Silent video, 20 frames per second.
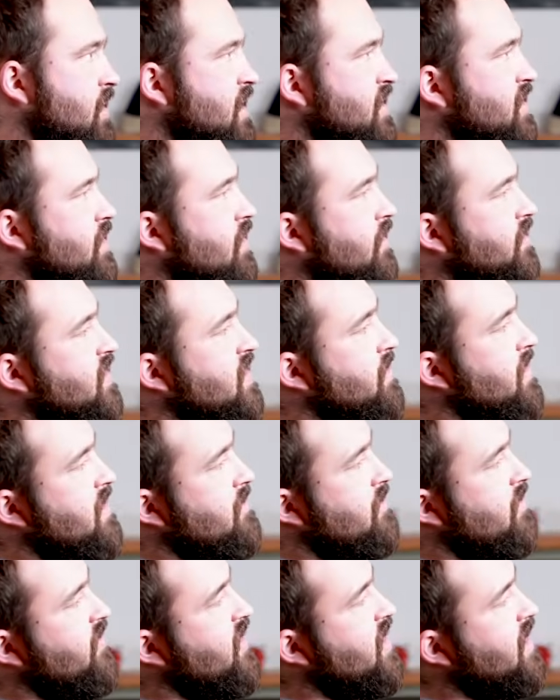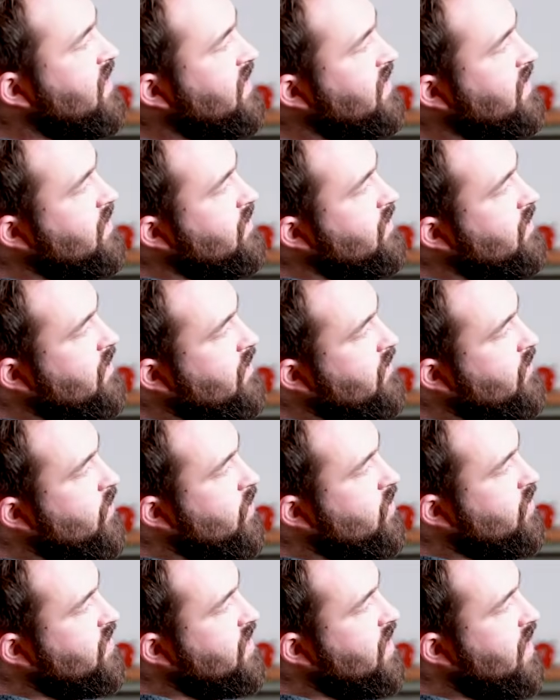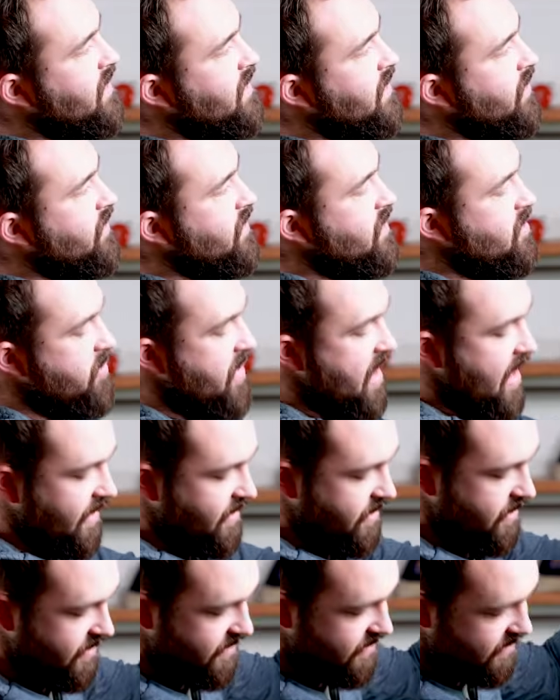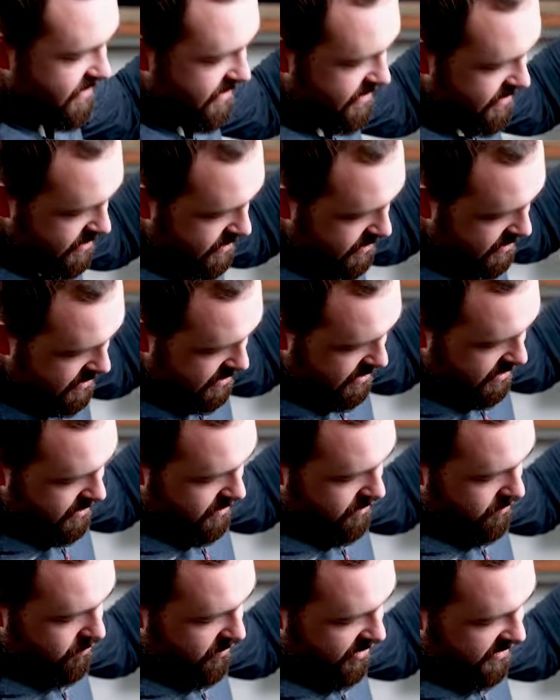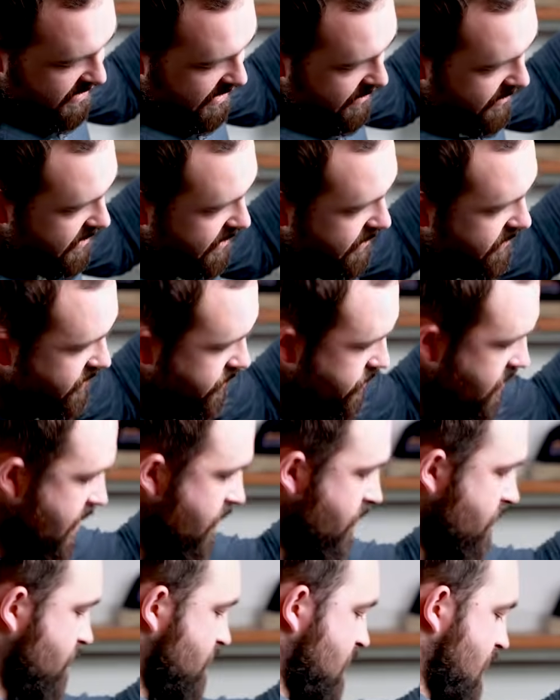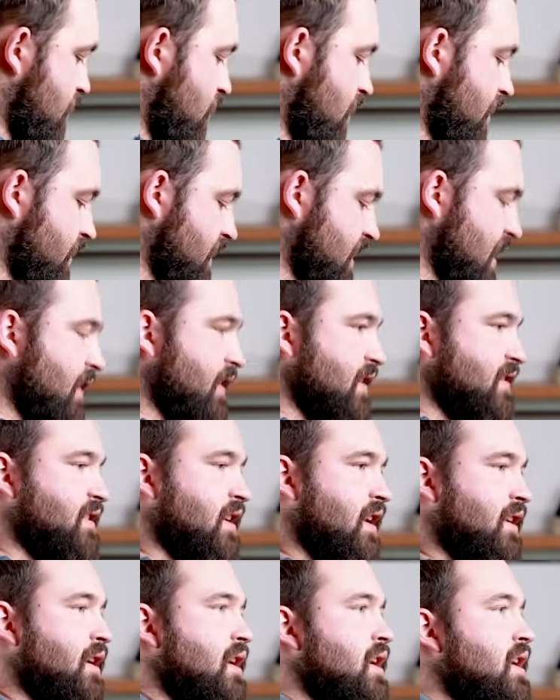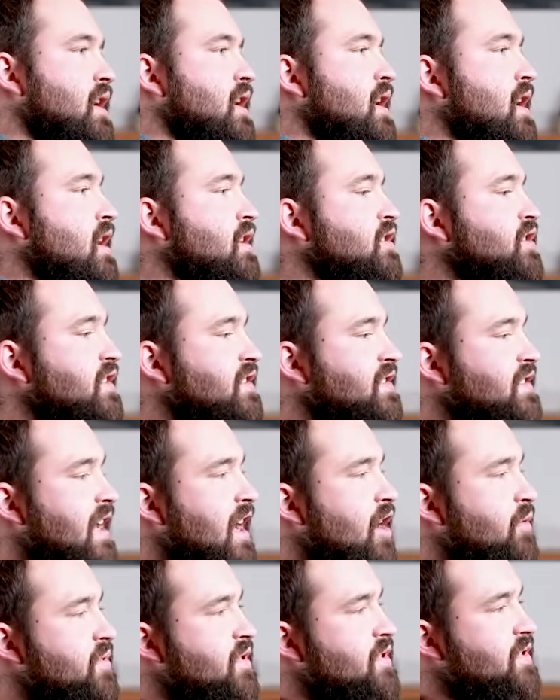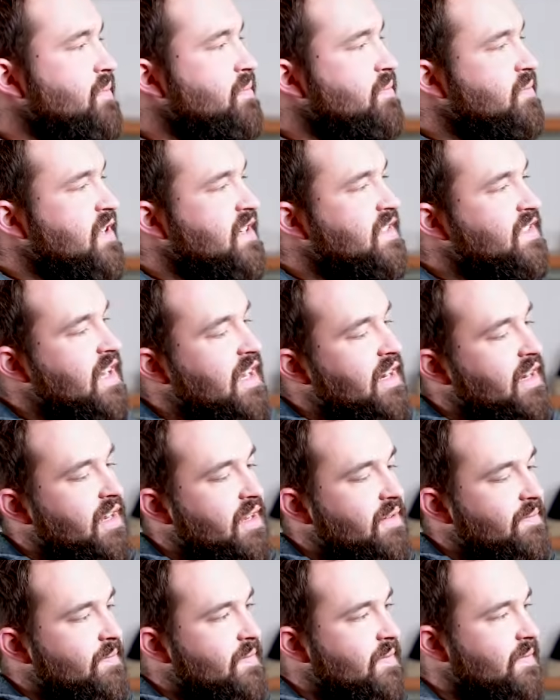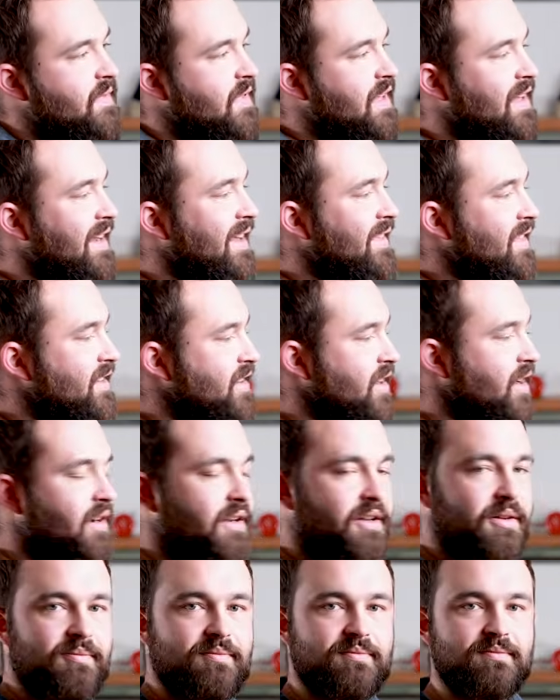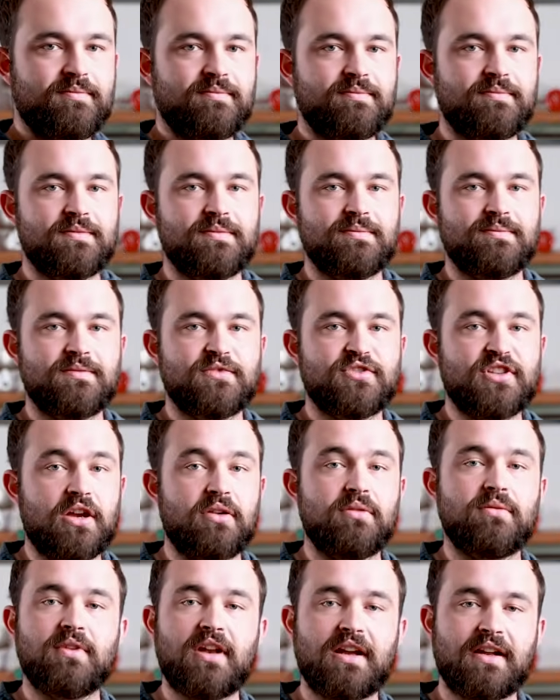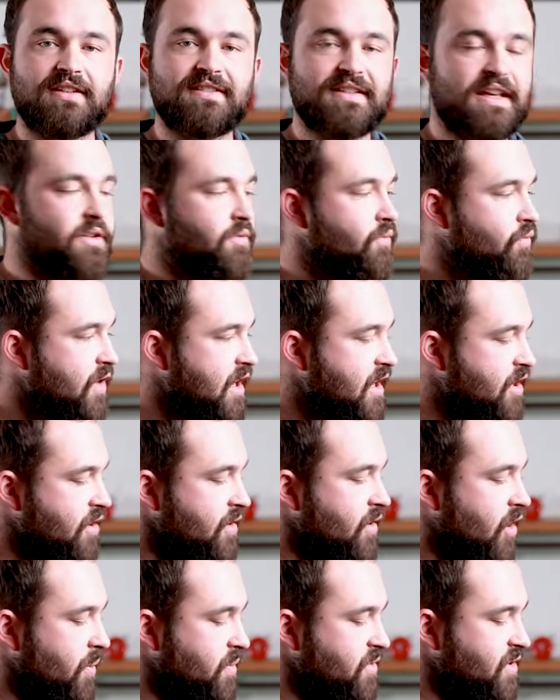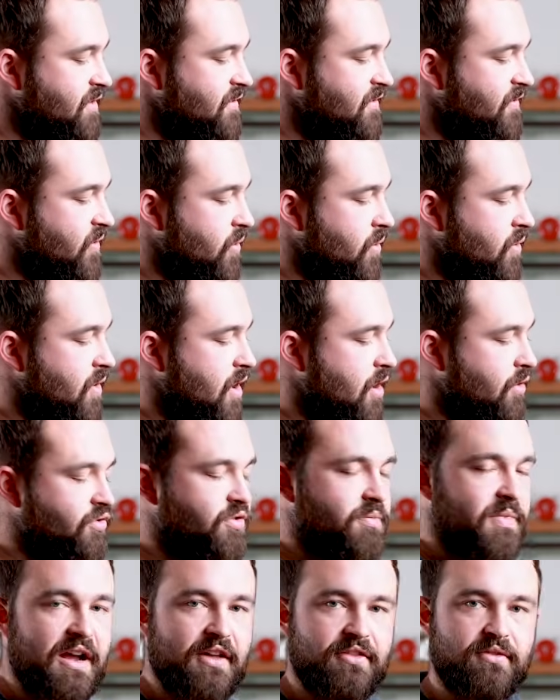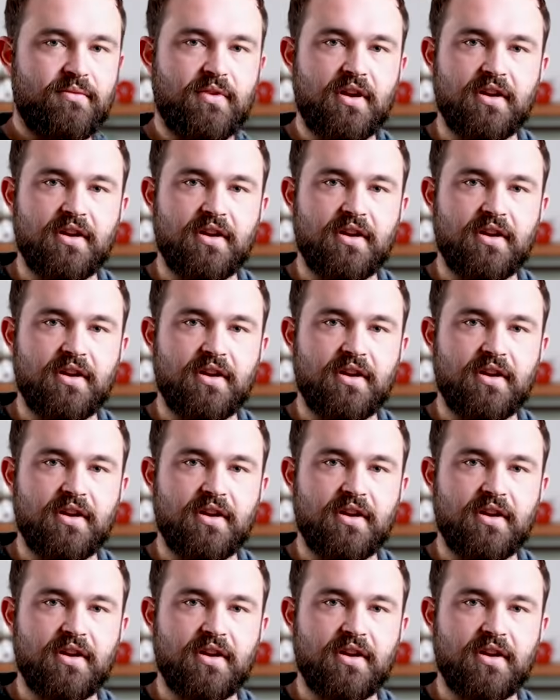which obviously when reversed falls nicely onto the back so you can see. One down here as well and one on the other side, just to help you be seen in the dark. So like I said, really good option for ultramarathon